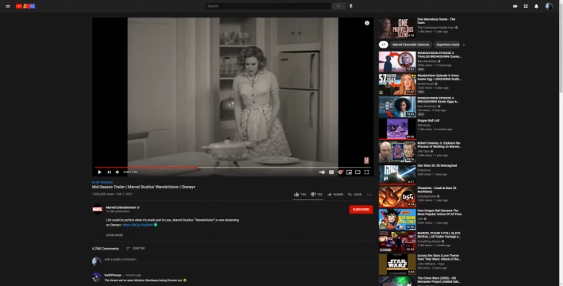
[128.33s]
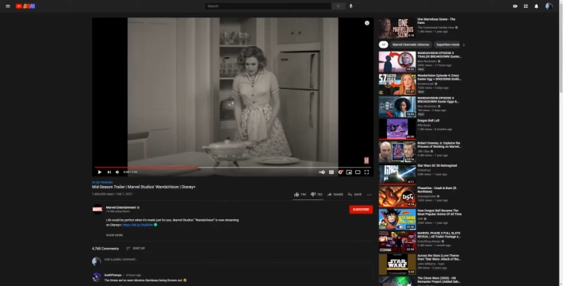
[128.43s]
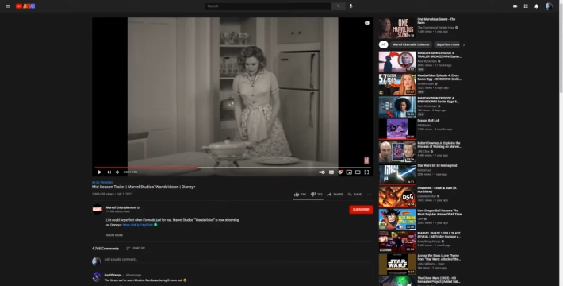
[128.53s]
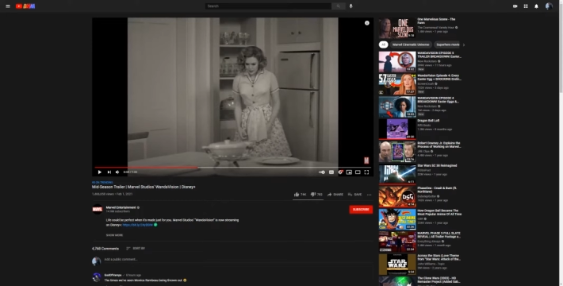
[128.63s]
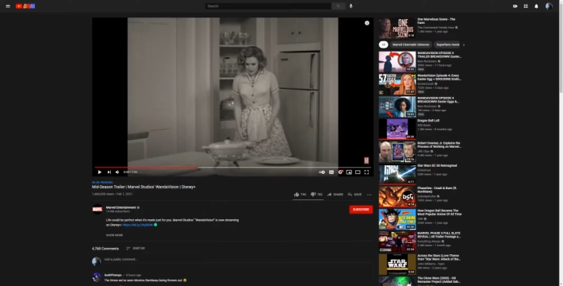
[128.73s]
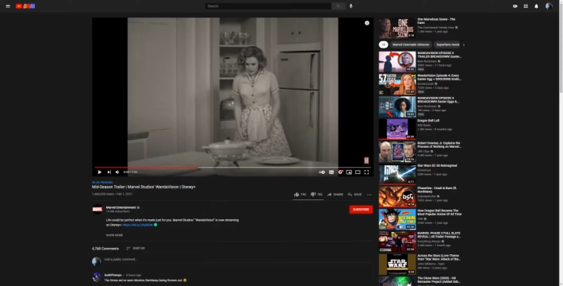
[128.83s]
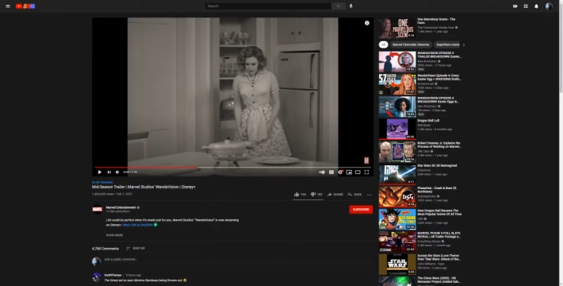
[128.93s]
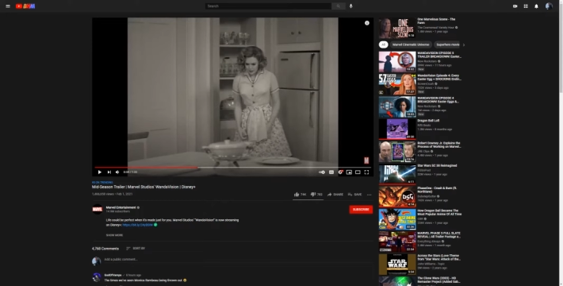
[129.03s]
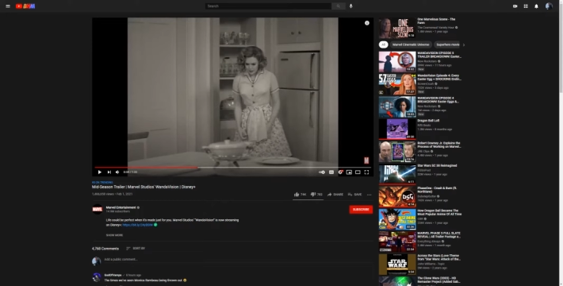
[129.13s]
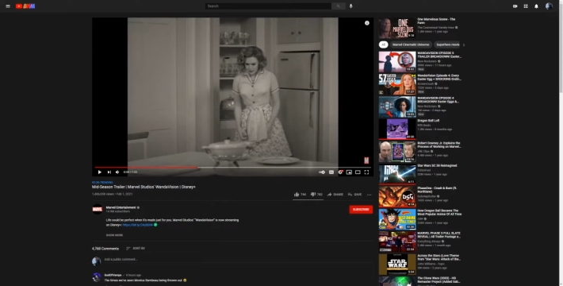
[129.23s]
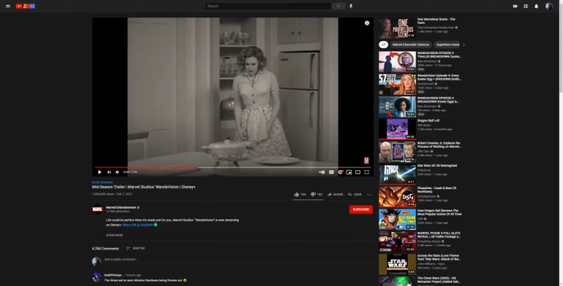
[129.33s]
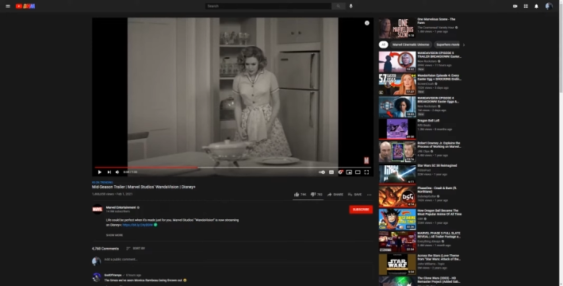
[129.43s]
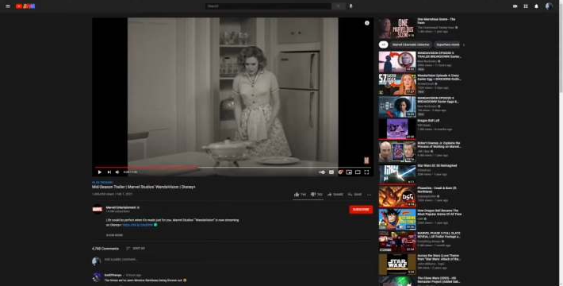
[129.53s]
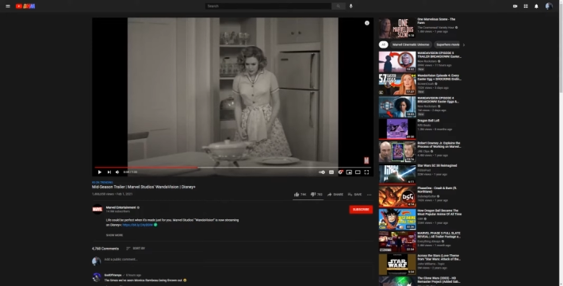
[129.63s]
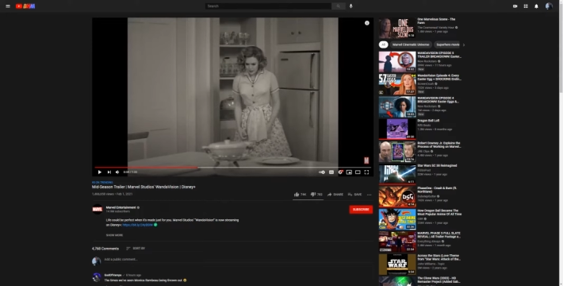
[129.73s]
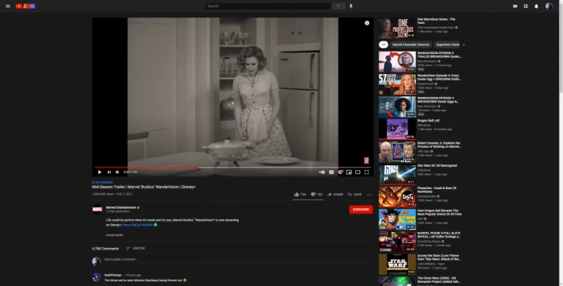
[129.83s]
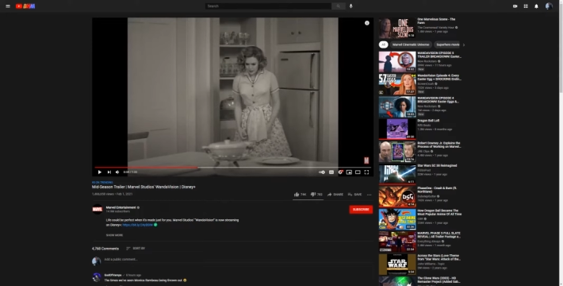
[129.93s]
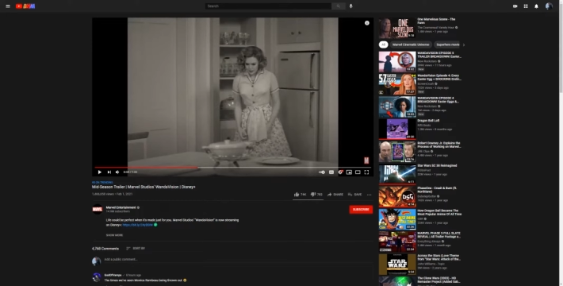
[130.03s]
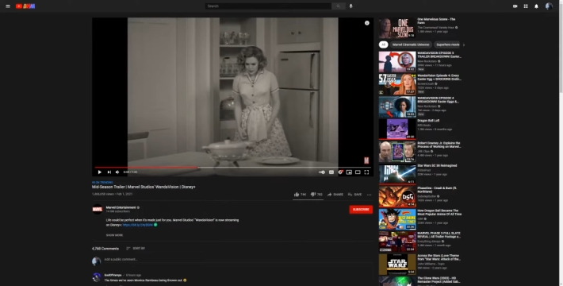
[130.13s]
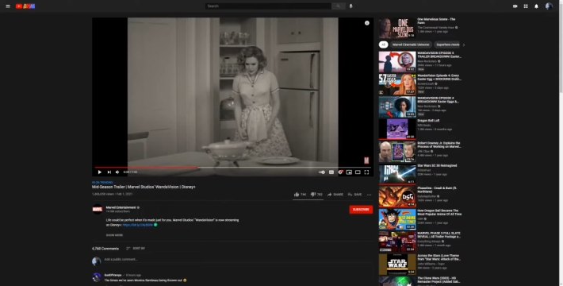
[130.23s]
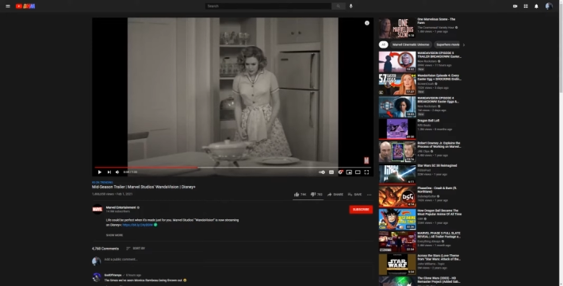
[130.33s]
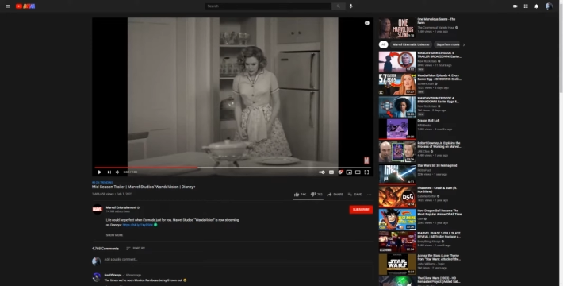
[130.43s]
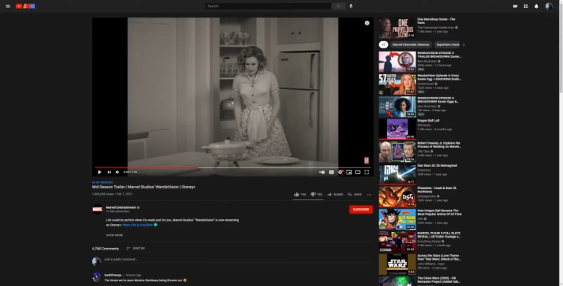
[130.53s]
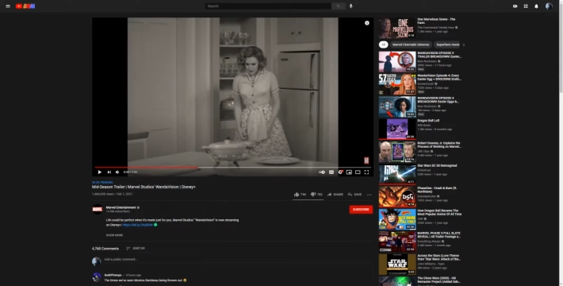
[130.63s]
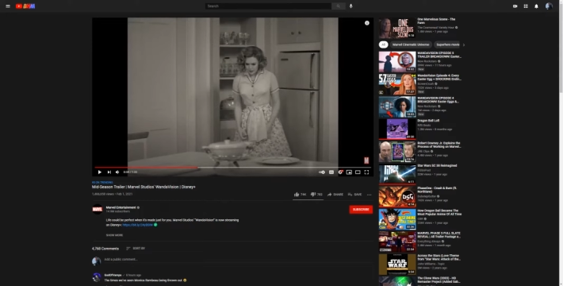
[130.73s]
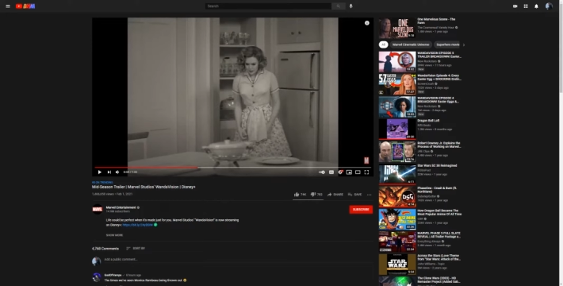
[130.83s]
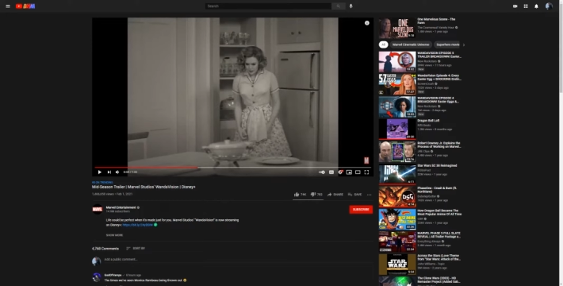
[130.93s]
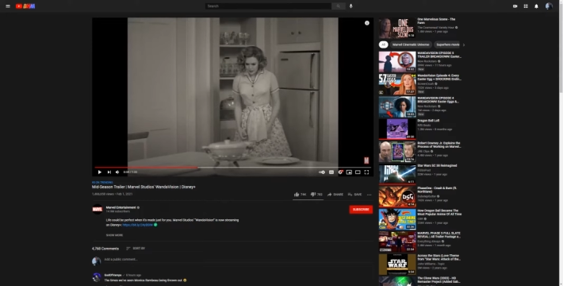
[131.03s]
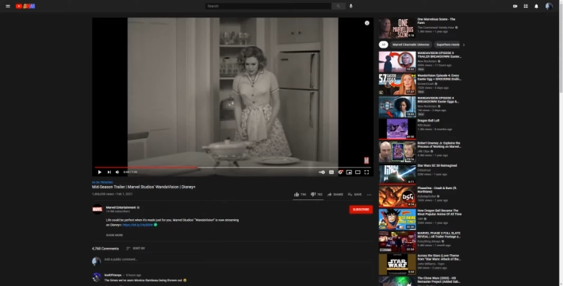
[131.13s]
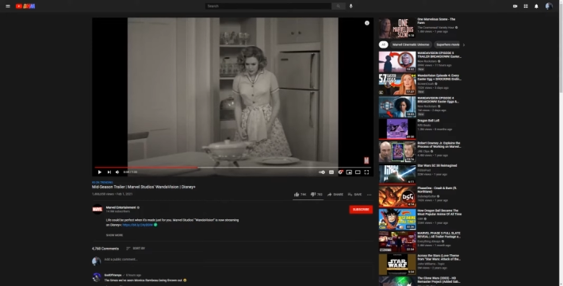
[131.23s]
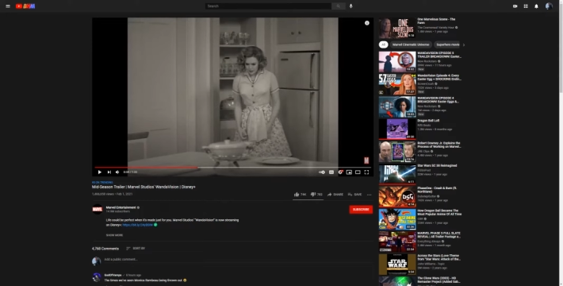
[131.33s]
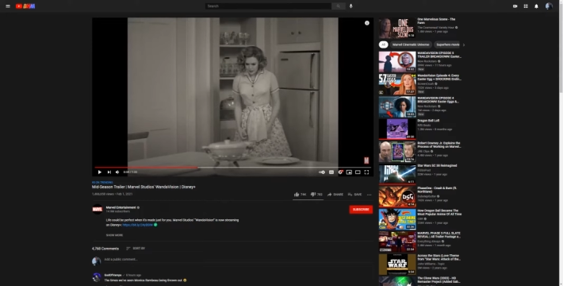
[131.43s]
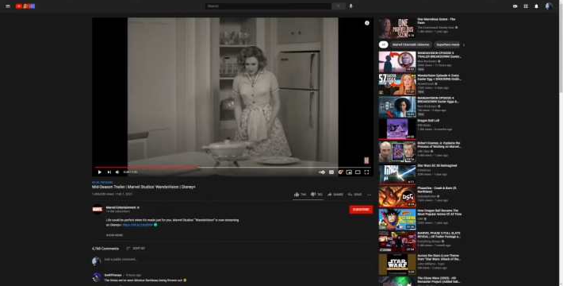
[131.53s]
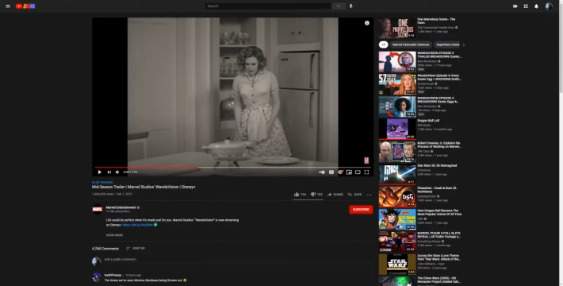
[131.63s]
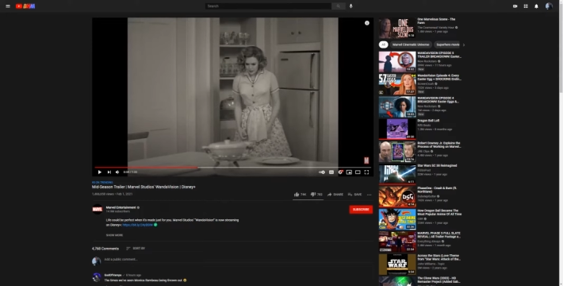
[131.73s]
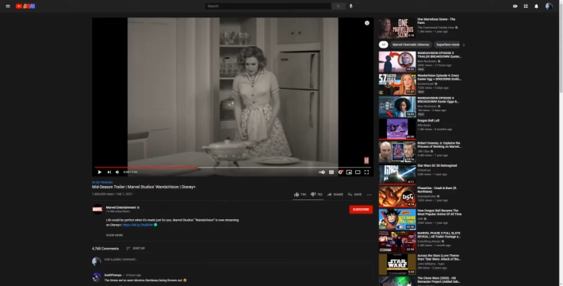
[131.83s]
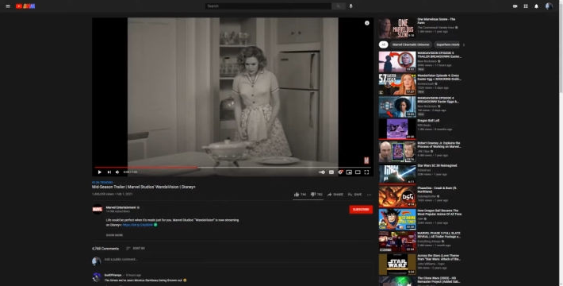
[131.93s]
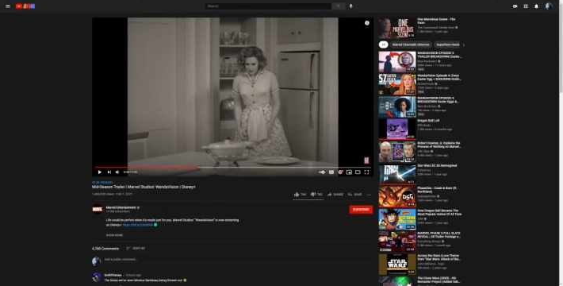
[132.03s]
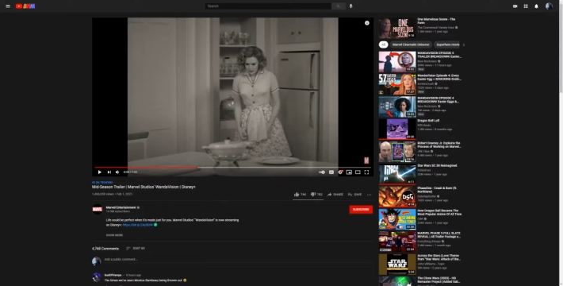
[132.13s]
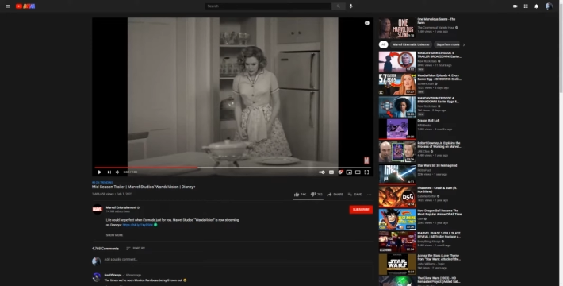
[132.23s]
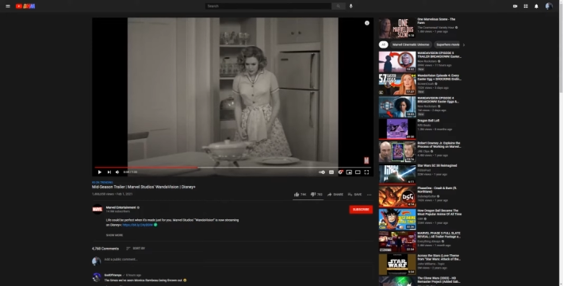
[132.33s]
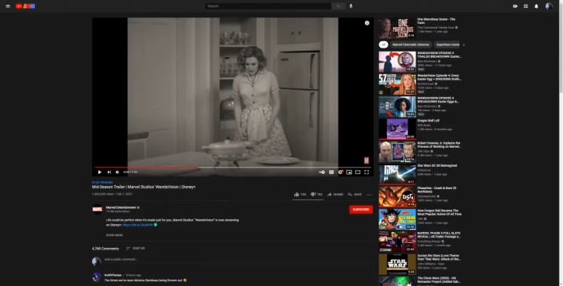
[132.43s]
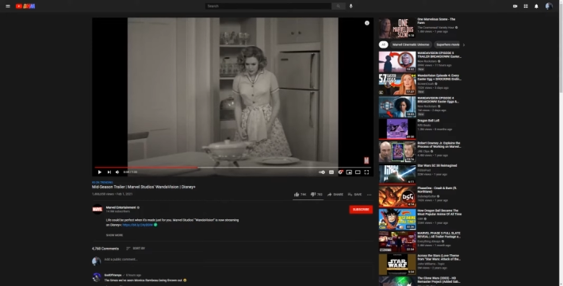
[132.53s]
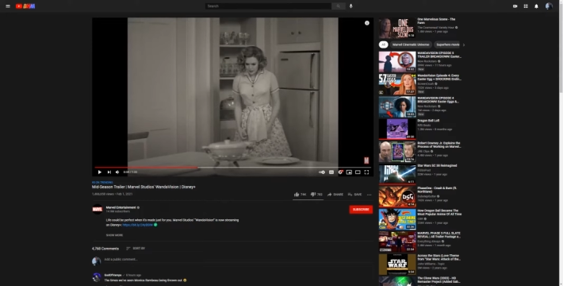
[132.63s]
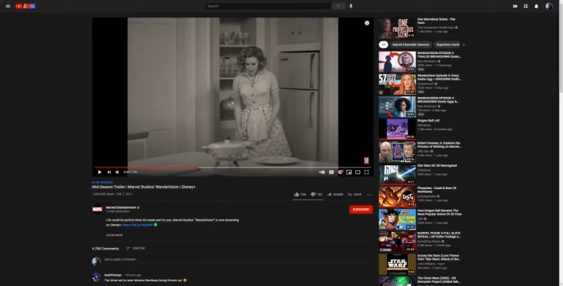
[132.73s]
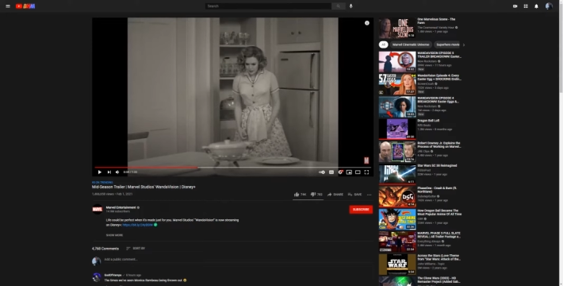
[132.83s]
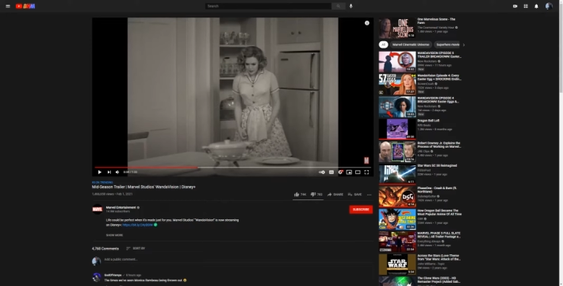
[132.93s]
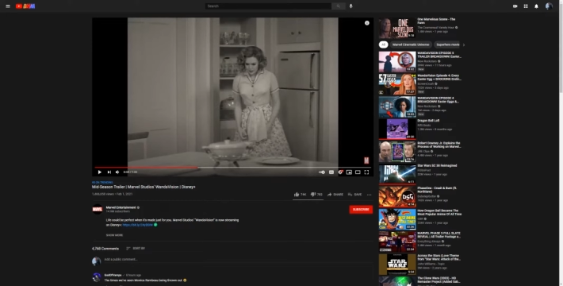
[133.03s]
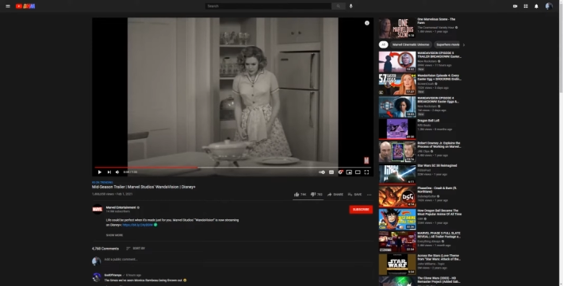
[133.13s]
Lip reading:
Nobody's mouth can be seen.